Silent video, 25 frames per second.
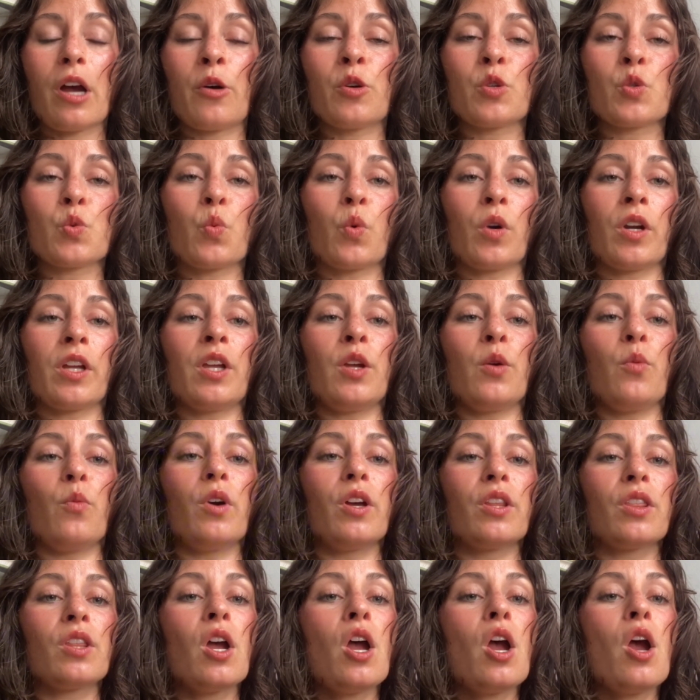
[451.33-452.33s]
I was working
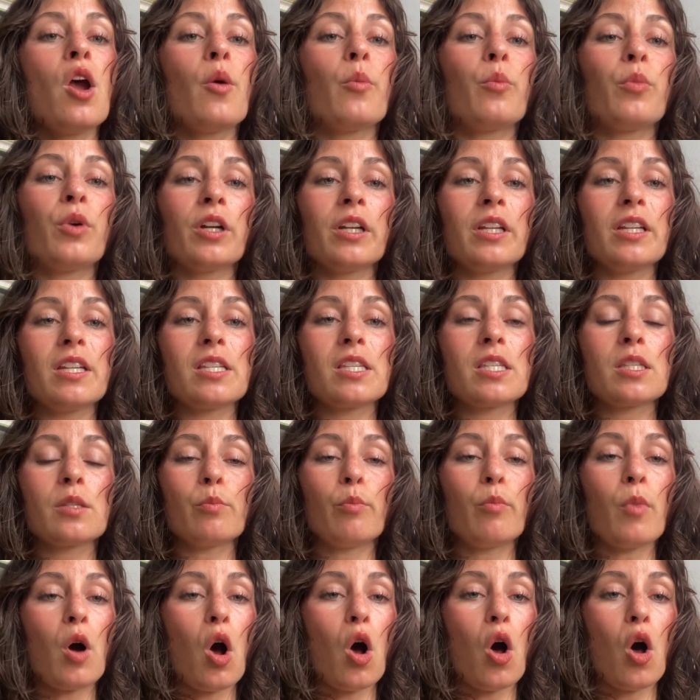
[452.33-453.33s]
with pretty
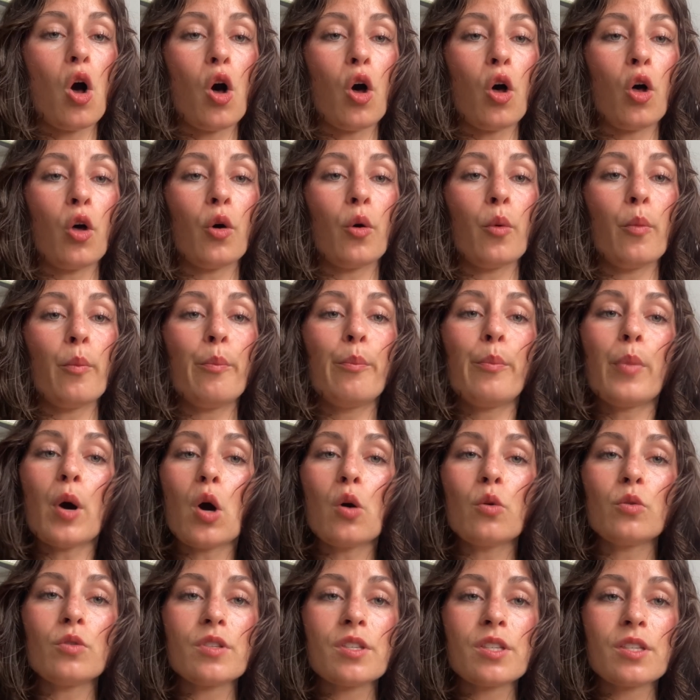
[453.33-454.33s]
small
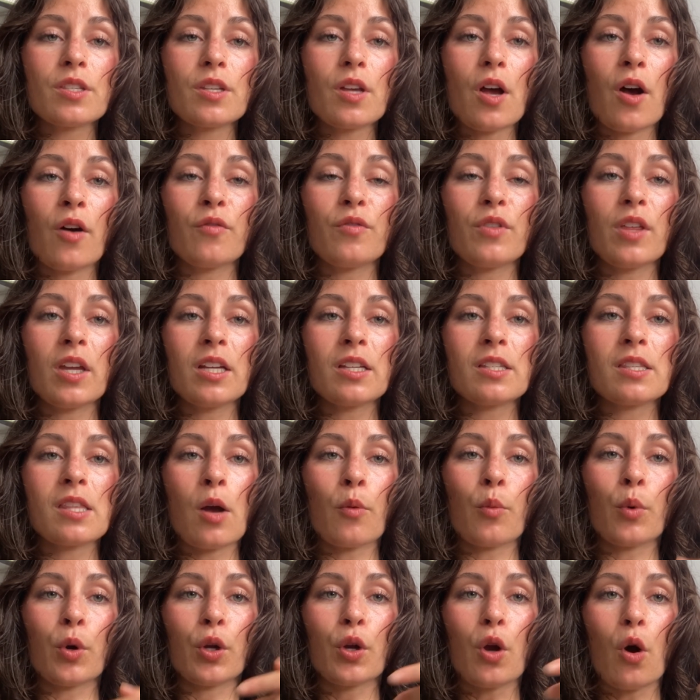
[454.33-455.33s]
boats of things
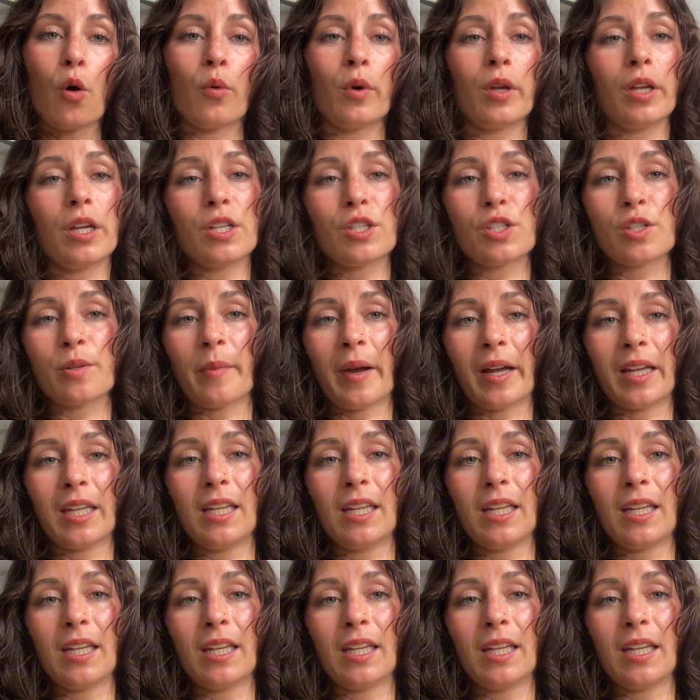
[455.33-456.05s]
that were going into my